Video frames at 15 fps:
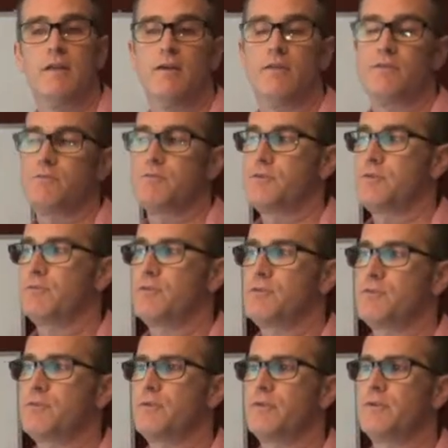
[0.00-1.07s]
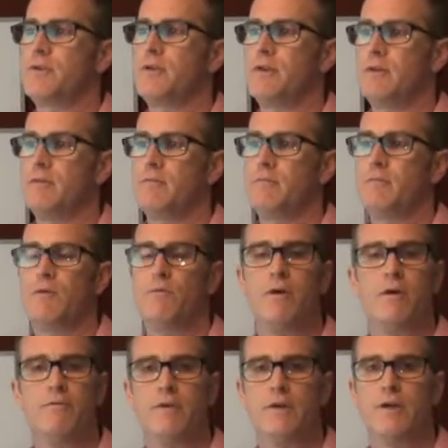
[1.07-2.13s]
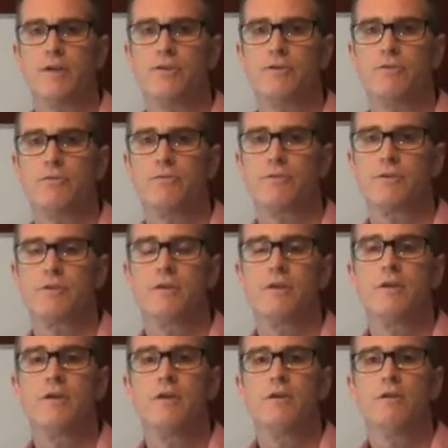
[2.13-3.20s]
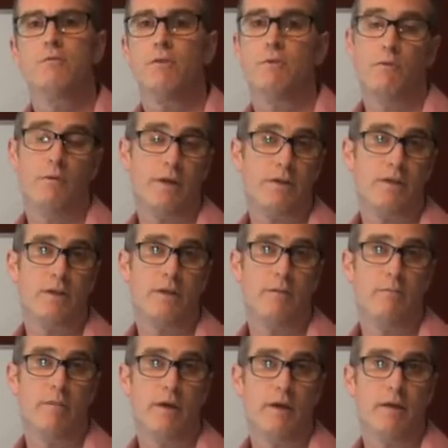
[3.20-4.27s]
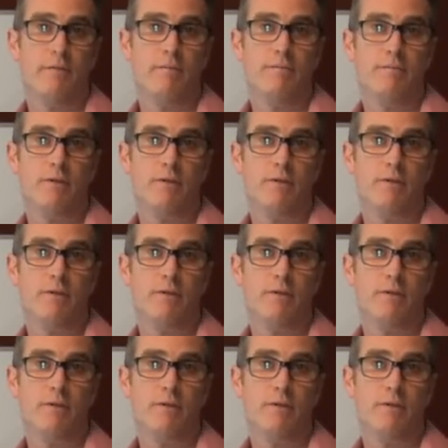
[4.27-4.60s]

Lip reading: Now this was the resort that my wife and I chose when we went to Lembeh